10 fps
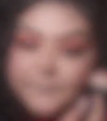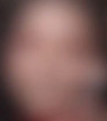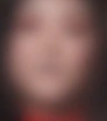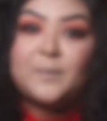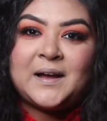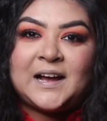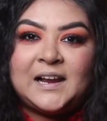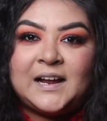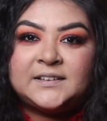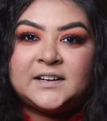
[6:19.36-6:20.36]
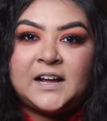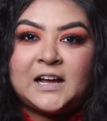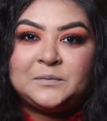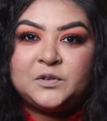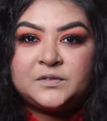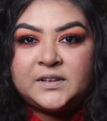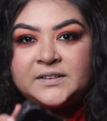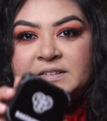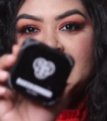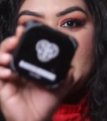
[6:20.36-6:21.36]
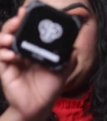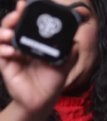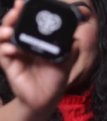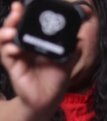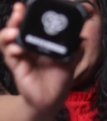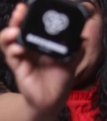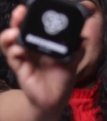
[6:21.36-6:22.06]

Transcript: For my highlighter, I'm using this Pack Baked